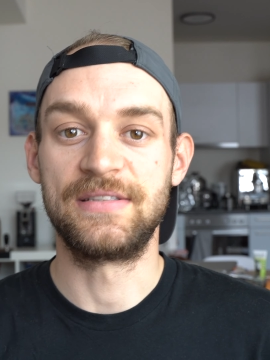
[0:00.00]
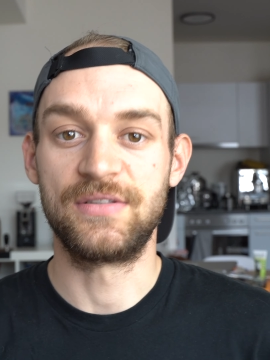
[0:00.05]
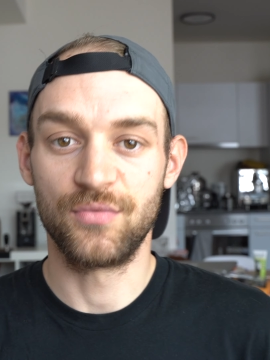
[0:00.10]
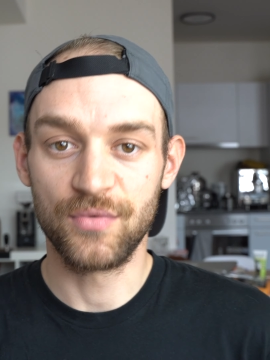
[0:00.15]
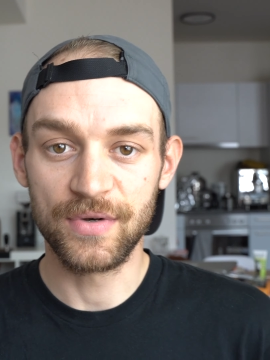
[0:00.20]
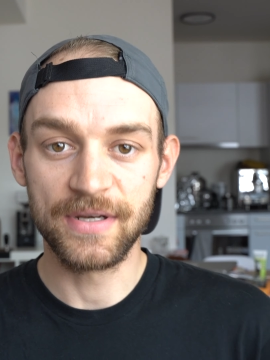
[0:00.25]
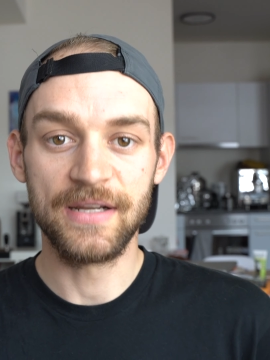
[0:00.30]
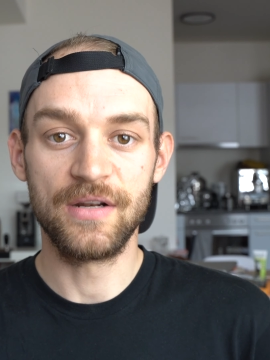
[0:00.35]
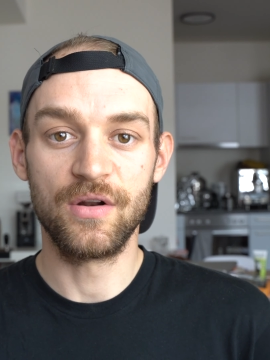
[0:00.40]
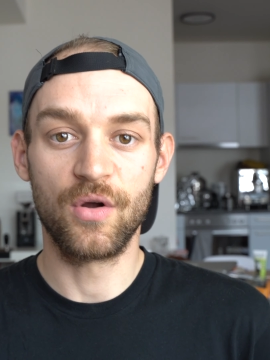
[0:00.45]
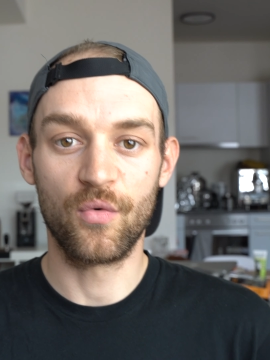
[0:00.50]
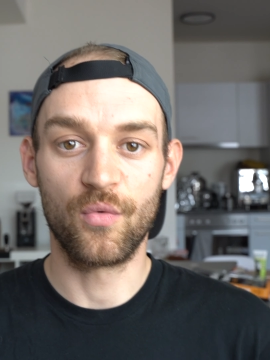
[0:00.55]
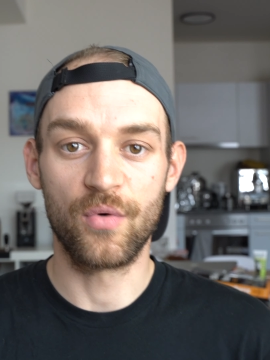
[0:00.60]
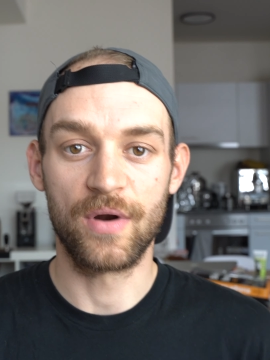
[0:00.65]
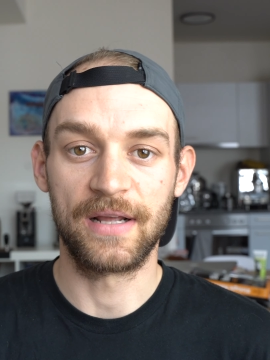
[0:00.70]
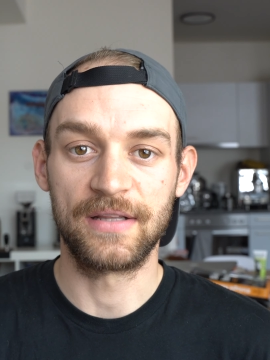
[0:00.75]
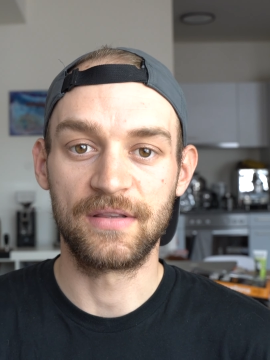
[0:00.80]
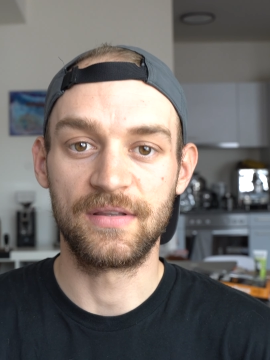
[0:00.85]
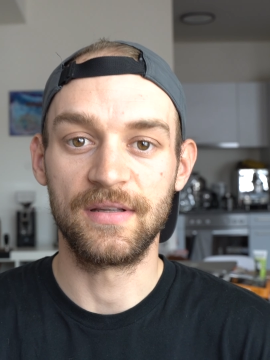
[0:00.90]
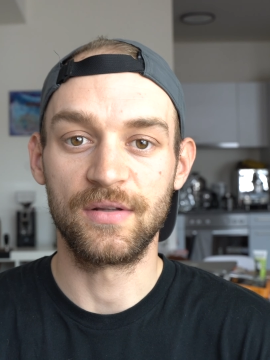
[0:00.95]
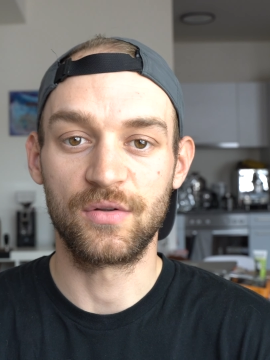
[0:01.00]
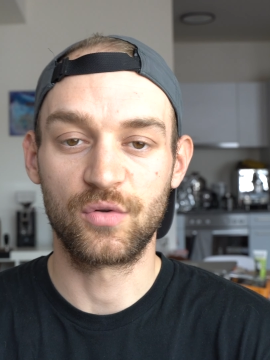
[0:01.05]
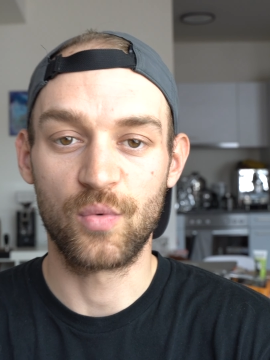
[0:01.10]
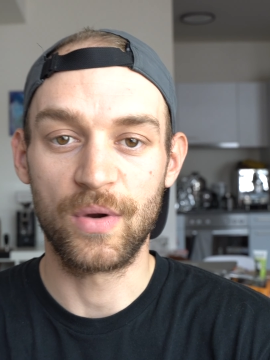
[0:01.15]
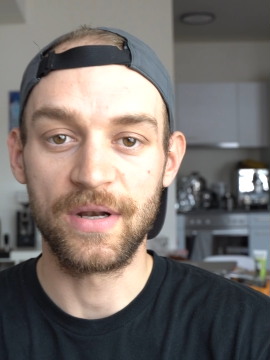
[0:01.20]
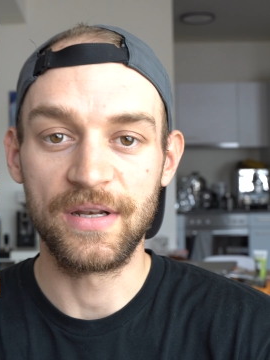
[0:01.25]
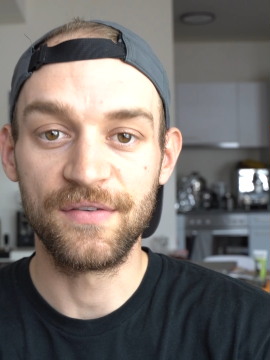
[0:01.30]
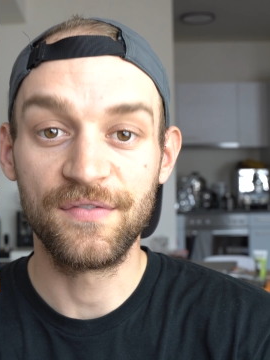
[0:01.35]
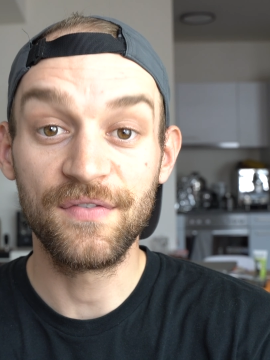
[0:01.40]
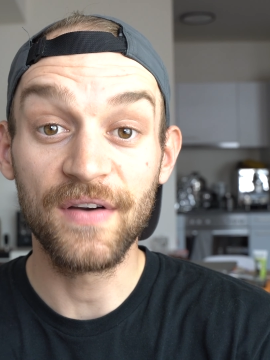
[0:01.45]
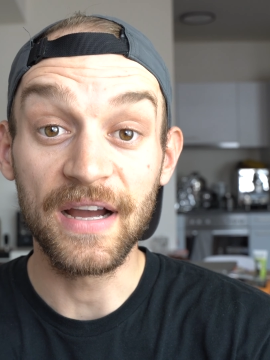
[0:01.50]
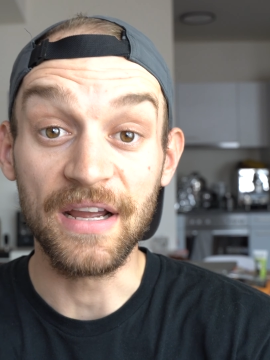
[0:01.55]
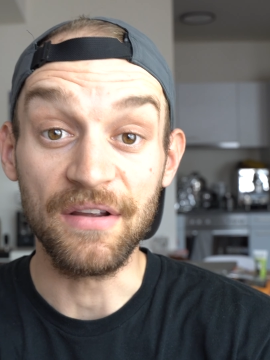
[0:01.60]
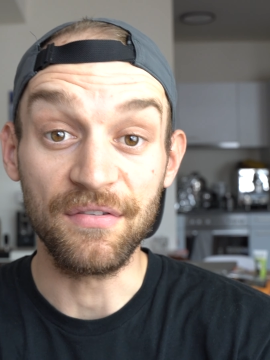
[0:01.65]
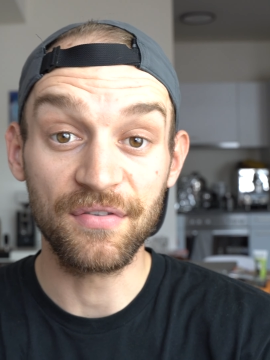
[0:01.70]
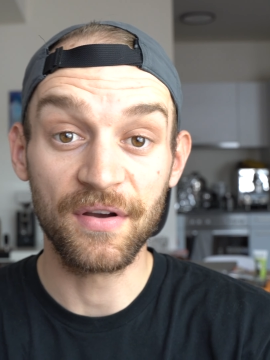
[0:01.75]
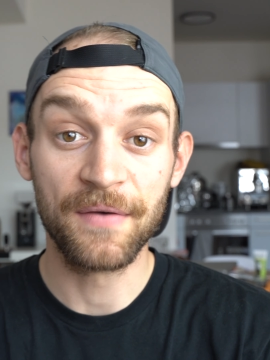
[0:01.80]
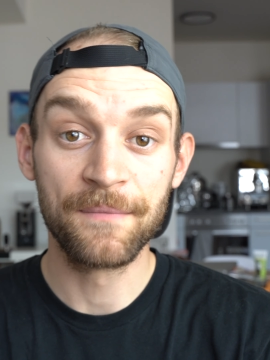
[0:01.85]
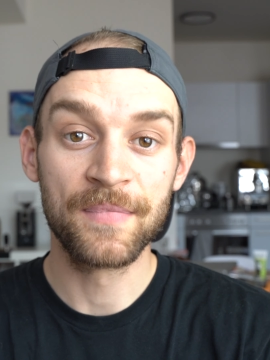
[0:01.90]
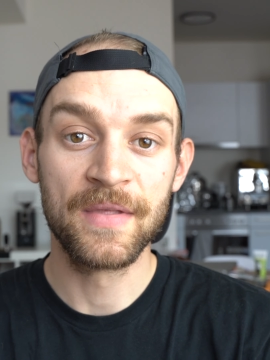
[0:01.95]
is really lower at the
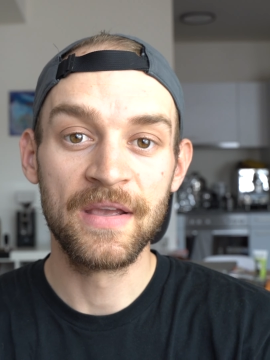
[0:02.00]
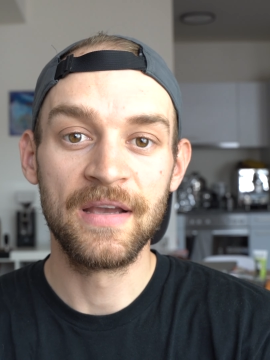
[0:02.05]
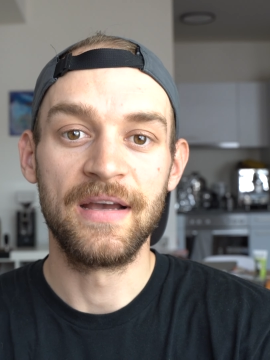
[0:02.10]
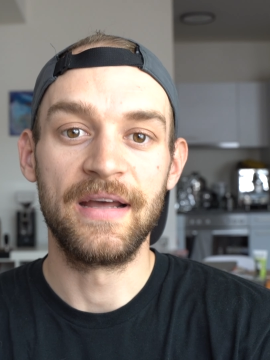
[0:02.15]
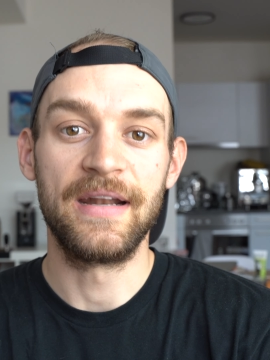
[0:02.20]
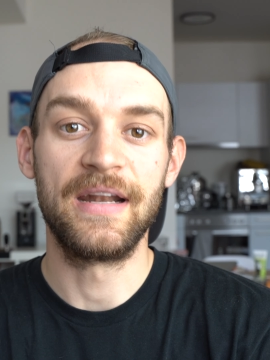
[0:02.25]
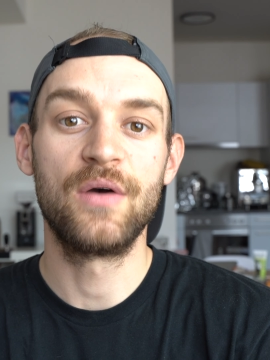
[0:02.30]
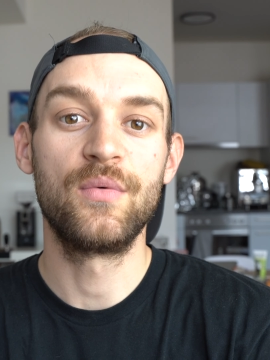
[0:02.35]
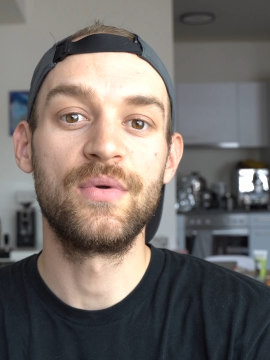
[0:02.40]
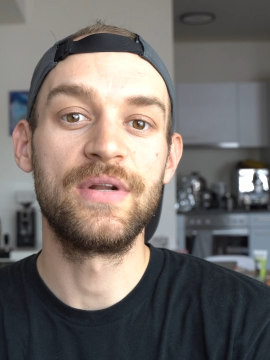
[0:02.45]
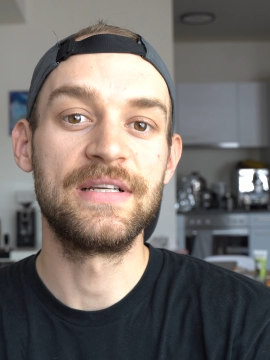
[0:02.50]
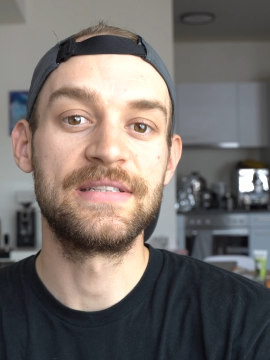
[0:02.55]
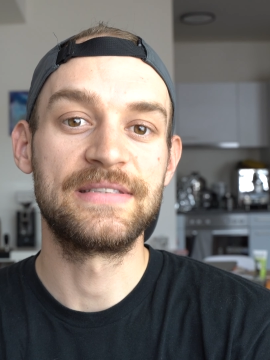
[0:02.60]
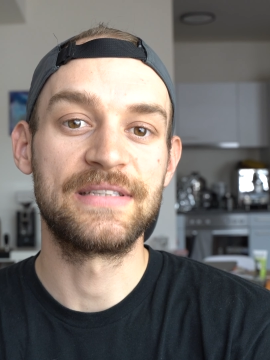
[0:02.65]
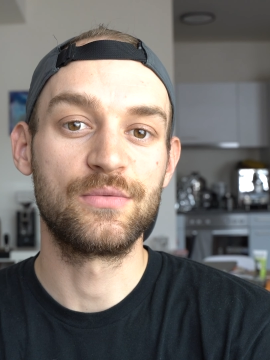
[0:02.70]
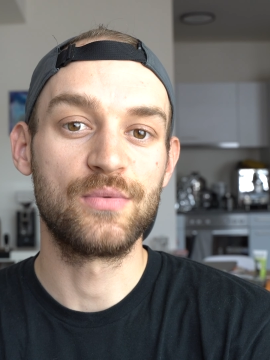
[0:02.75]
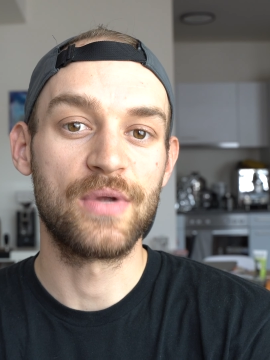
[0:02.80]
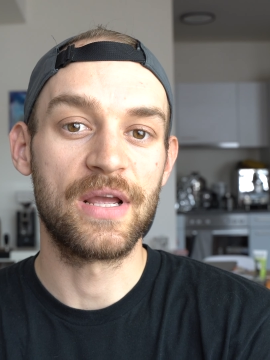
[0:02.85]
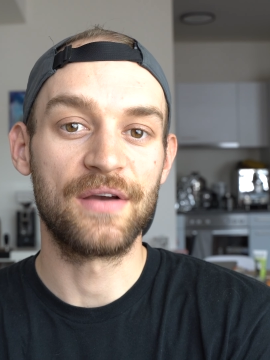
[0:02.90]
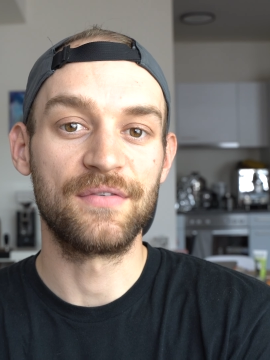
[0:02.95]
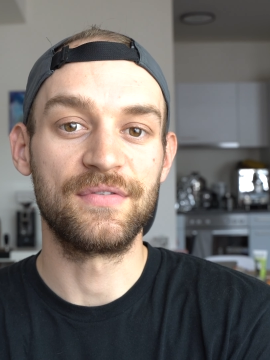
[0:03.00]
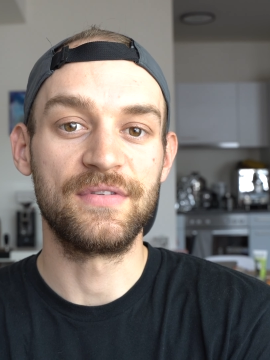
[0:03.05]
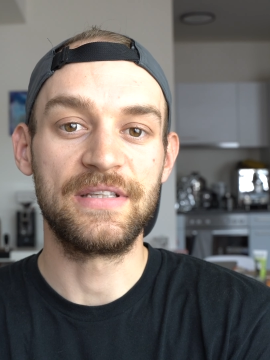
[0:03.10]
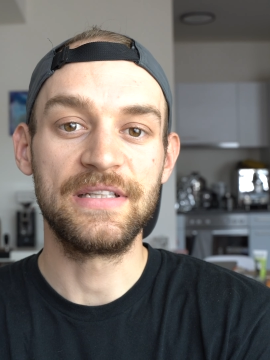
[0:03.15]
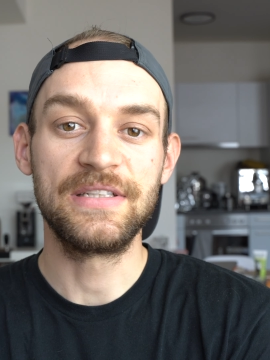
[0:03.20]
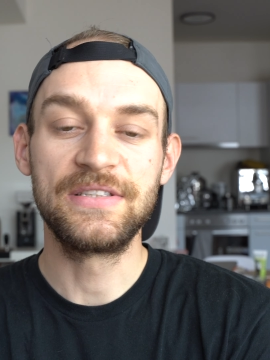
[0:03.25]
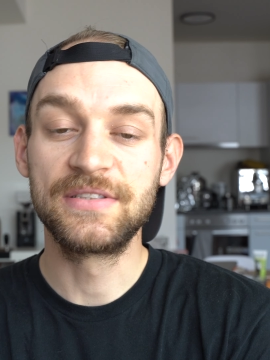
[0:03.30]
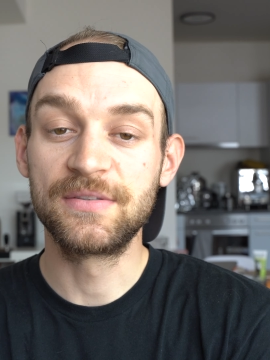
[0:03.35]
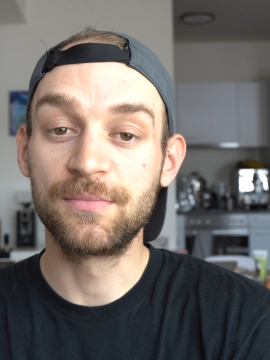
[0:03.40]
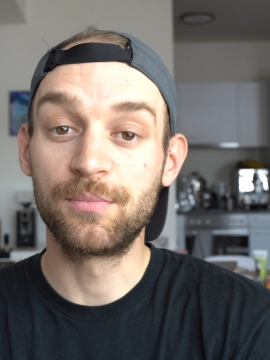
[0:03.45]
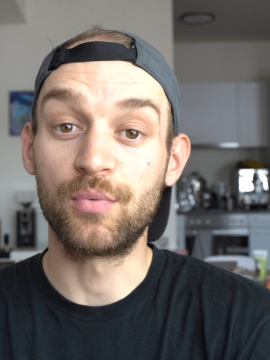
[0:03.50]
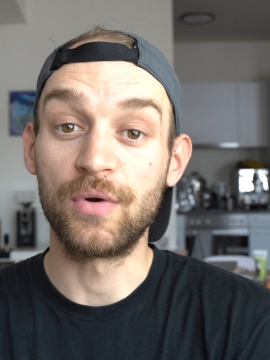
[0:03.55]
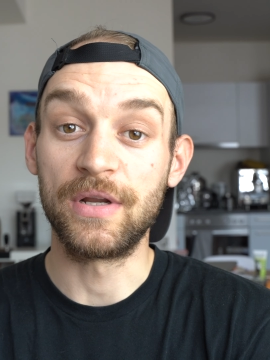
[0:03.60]
25. And nowadays that we have disc